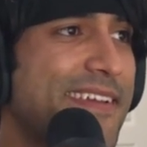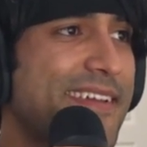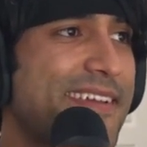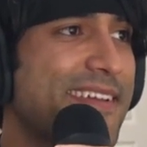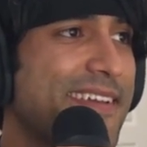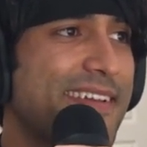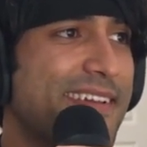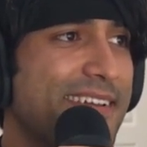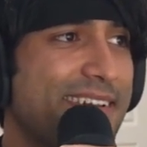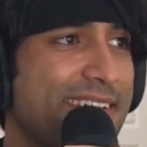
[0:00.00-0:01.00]

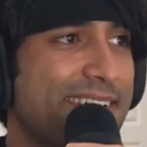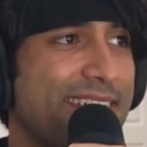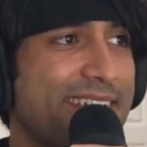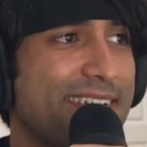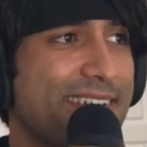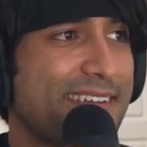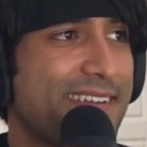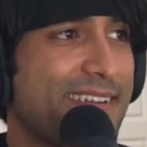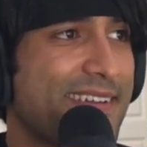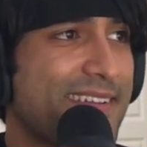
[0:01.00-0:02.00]

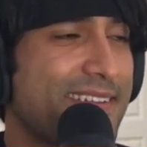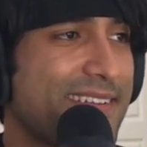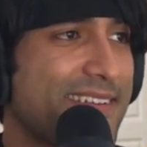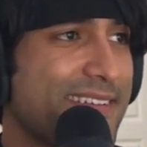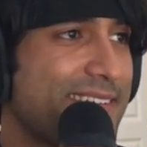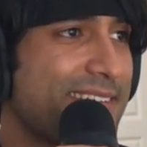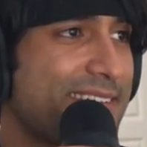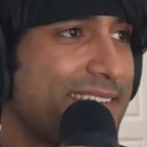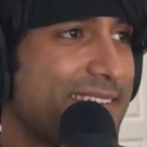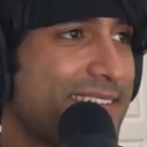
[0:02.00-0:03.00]

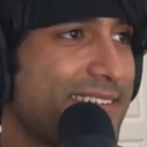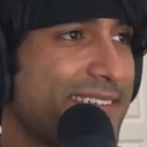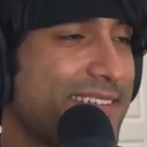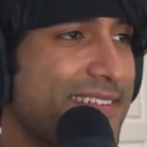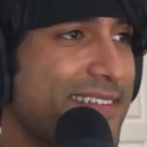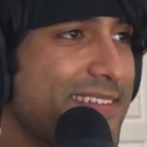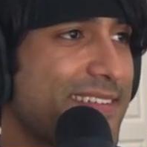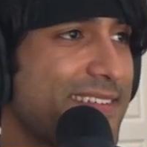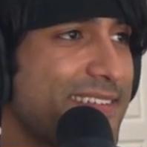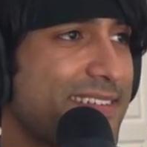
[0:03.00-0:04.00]

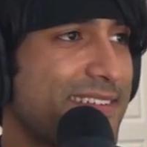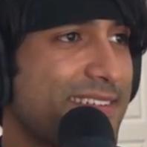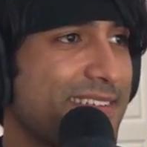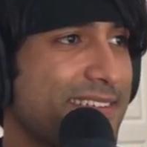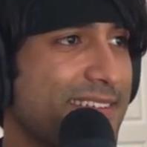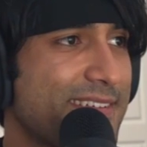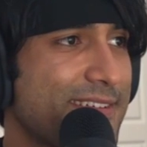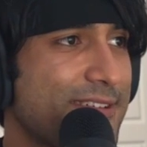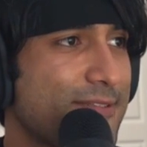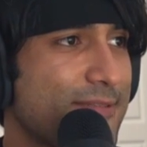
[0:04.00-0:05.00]

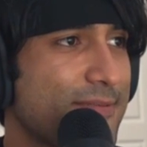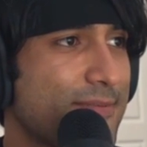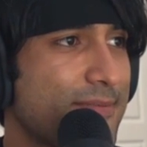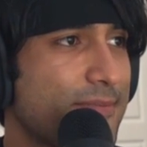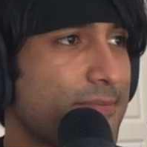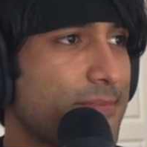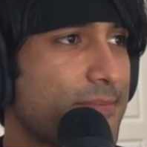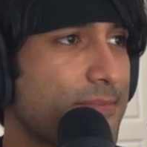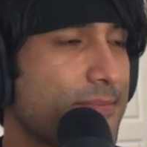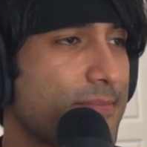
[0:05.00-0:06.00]

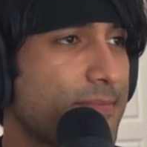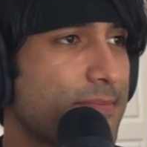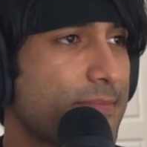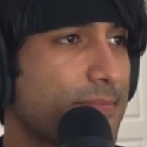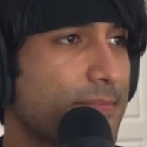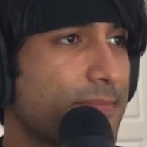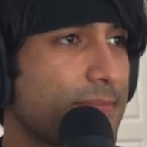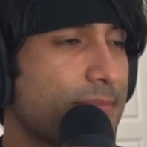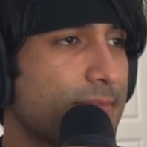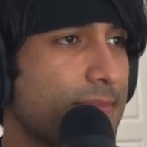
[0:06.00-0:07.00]

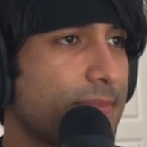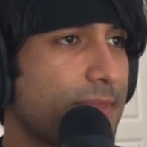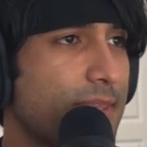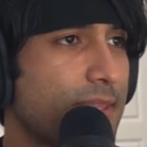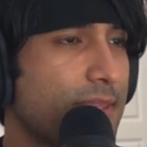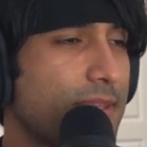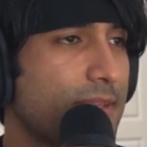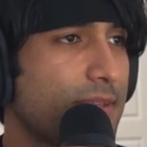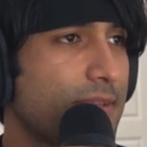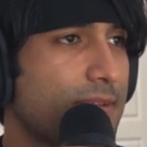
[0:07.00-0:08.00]
[no speech]